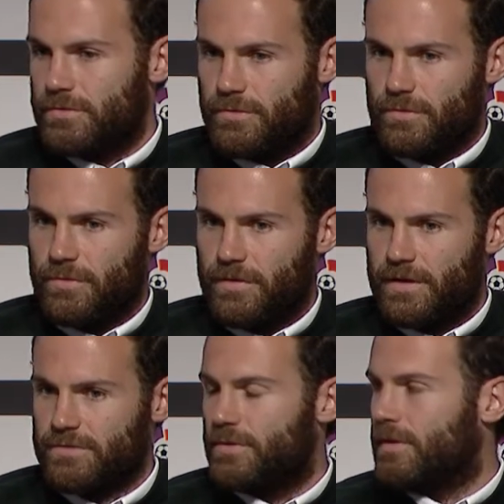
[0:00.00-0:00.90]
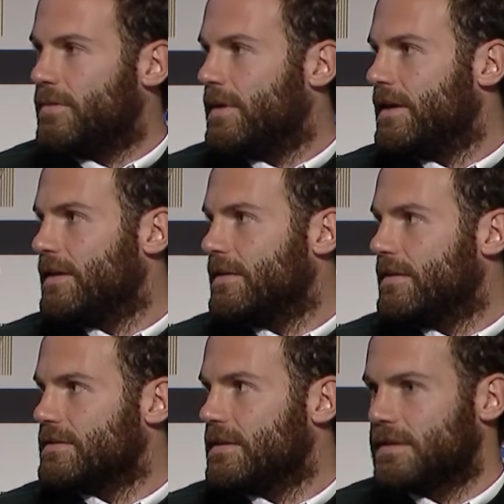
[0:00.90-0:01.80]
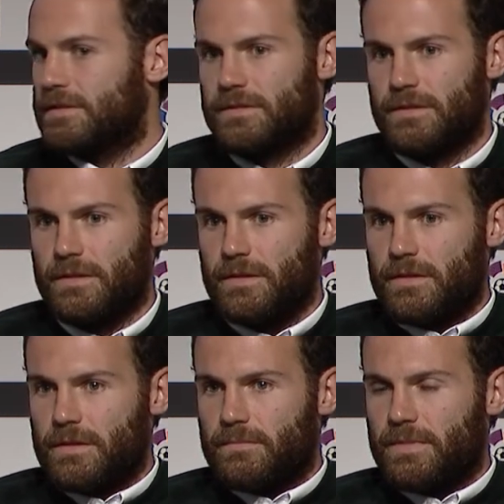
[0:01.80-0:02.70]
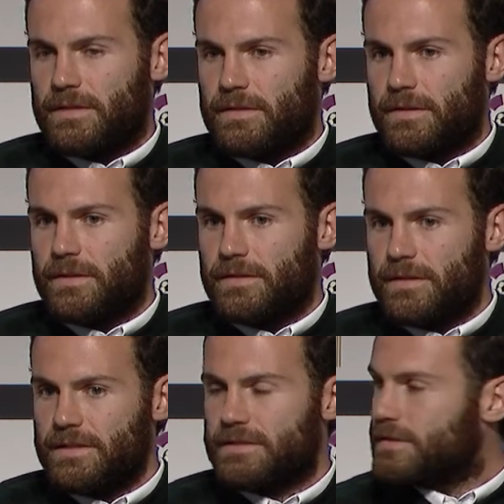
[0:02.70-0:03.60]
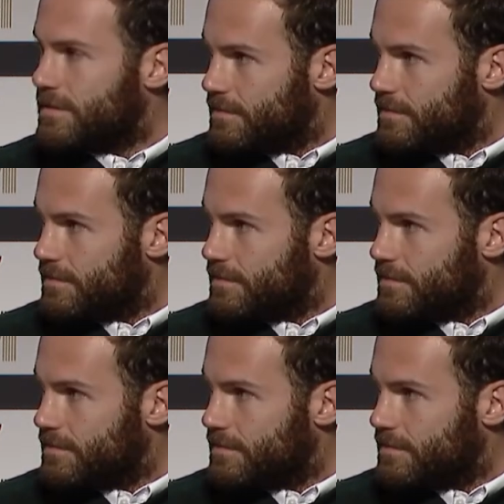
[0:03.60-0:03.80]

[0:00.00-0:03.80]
to do things with our money and things like this. But in this